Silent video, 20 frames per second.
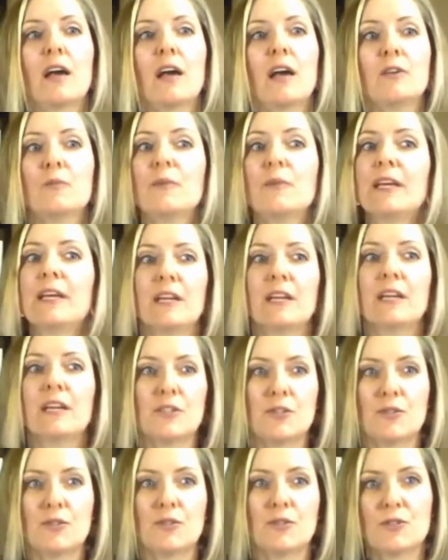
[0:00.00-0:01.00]
You may
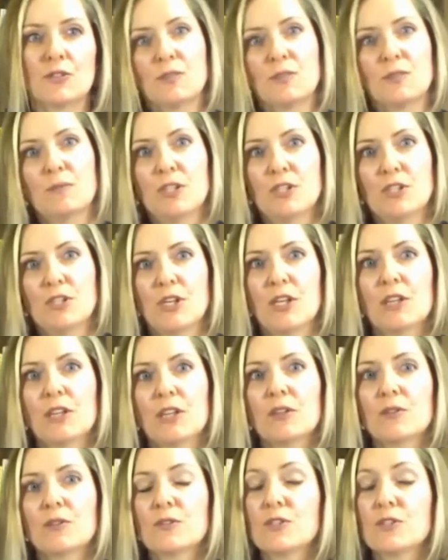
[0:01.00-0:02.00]
not choose to be
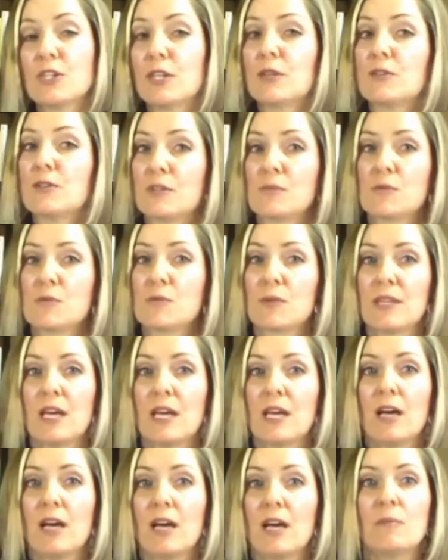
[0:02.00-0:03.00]
sharing those dreams with
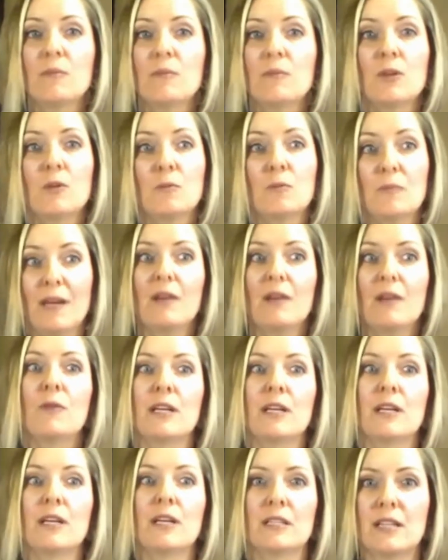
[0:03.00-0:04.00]
them. You may
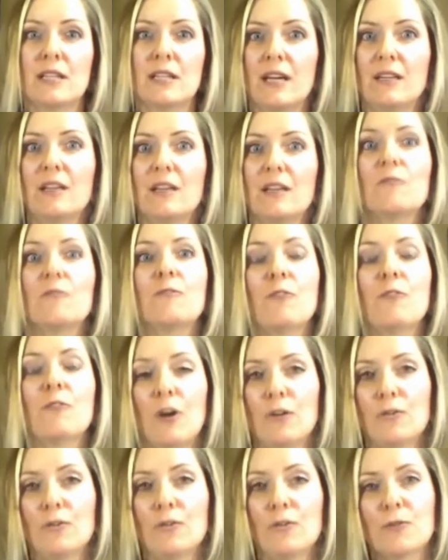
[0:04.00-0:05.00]
want to get
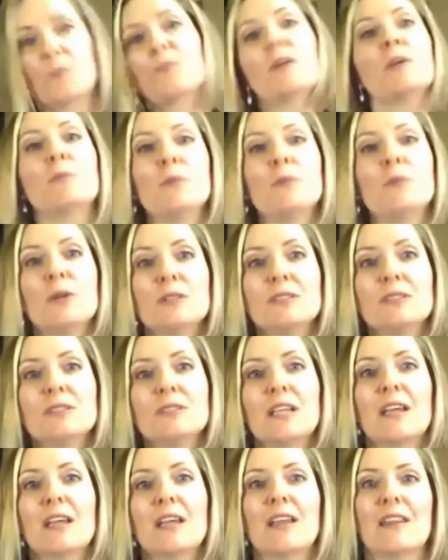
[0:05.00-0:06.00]
involved with
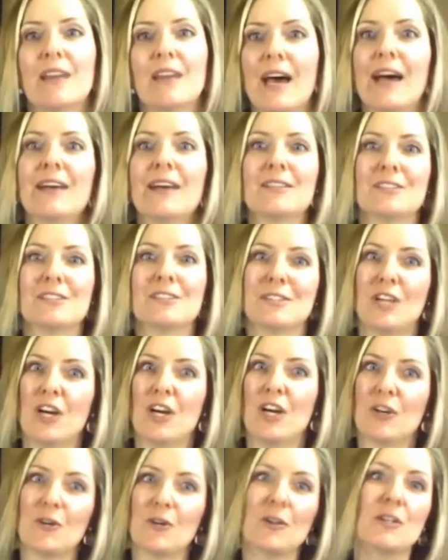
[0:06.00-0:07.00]
people that
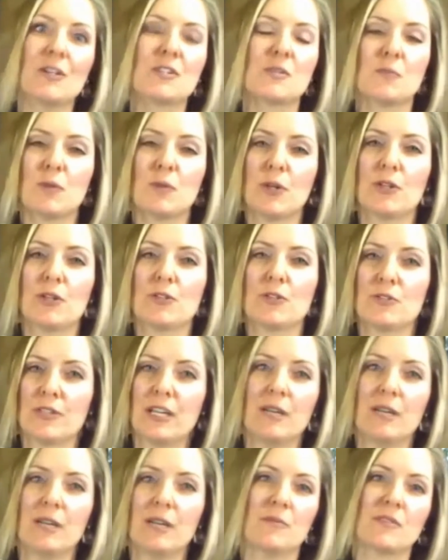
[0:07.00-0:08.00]
are going to support your
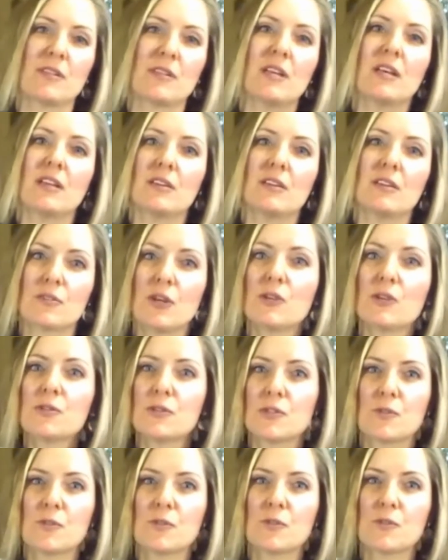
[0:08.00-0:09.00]
dreams. There's
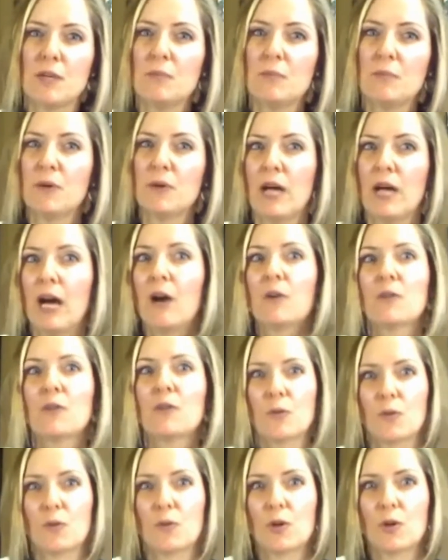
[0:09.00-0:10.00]
all sorts of people
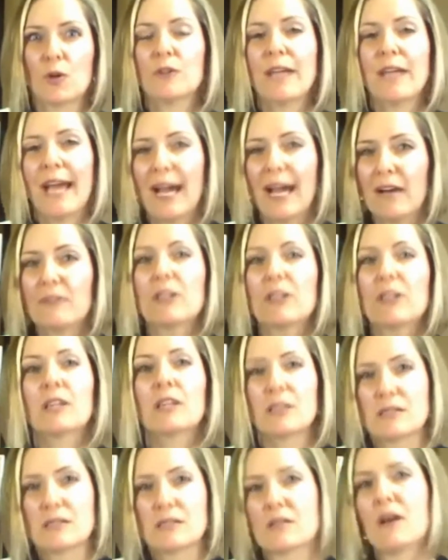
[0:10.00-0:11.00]
out in the world
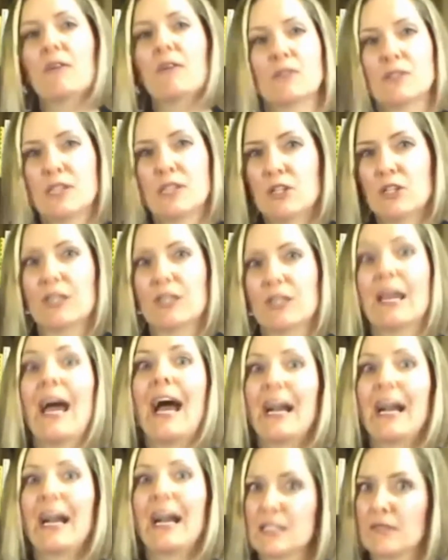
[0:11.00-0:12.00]
having this
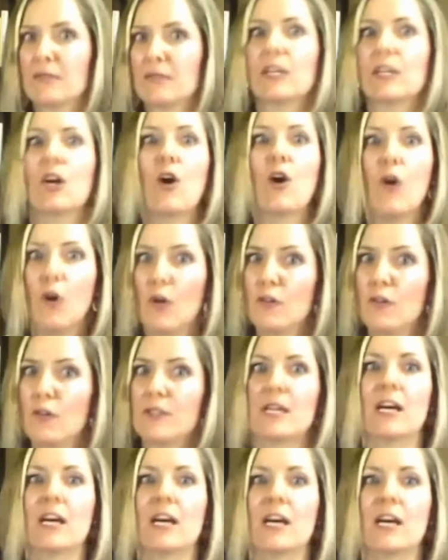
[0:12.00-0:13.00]
conversation actively all
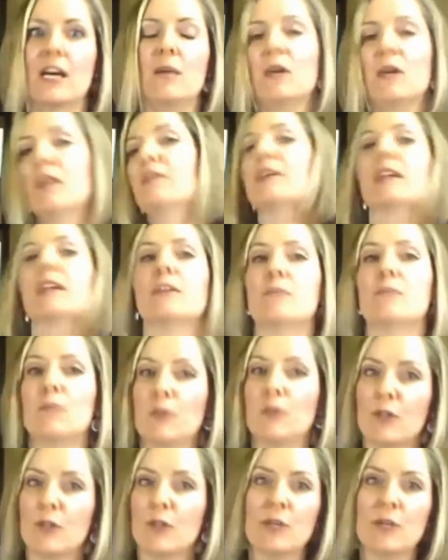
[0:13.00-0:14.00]
the time that have
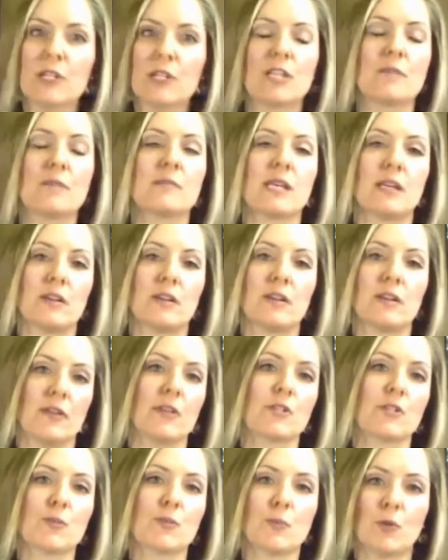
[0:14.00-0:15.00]
really big dreams and are
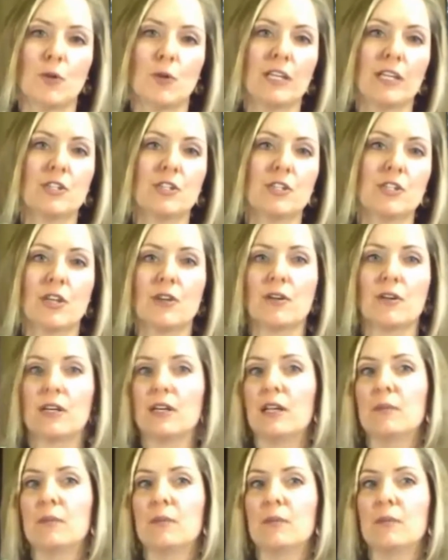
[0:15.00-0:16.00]
there supporting each other.
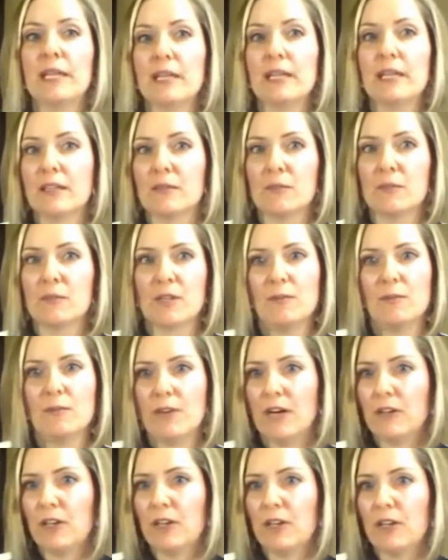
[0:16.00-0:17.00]
And many of them can be
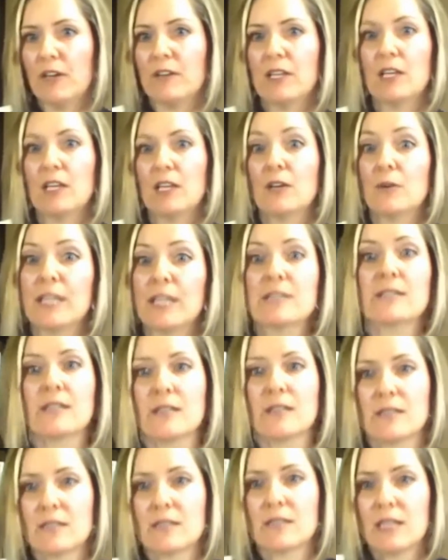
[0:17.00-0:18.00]
found on the
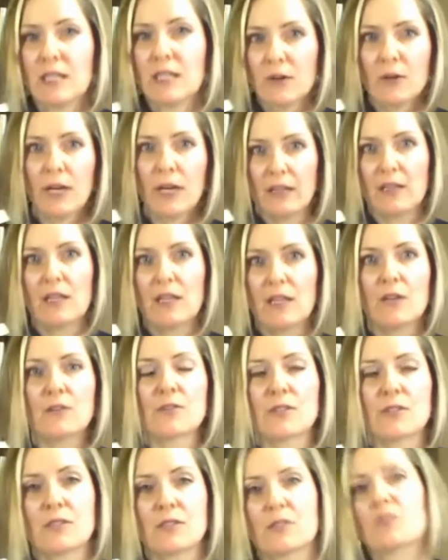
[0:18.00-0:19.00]
Oasis that
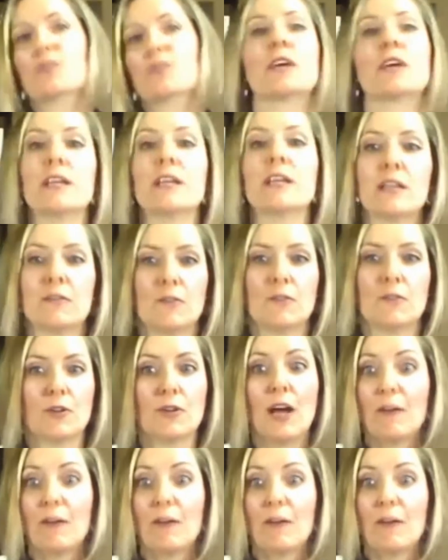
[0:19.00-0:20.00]
Entheosis created if
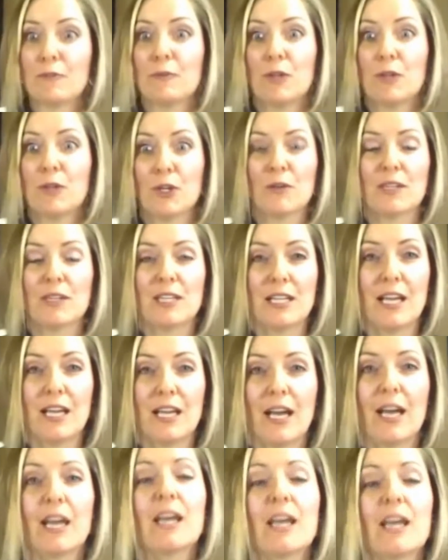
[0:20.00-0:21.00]
you're not familiar with it
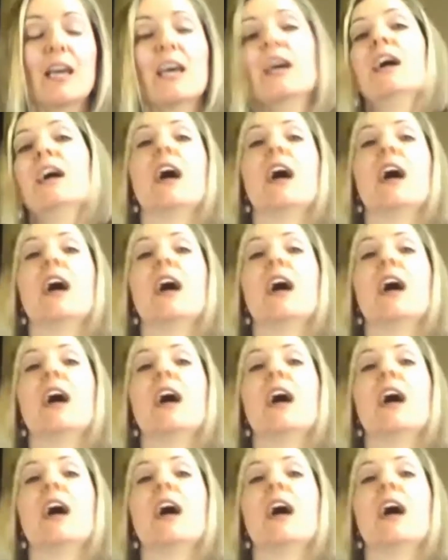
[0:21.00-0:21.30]
yet.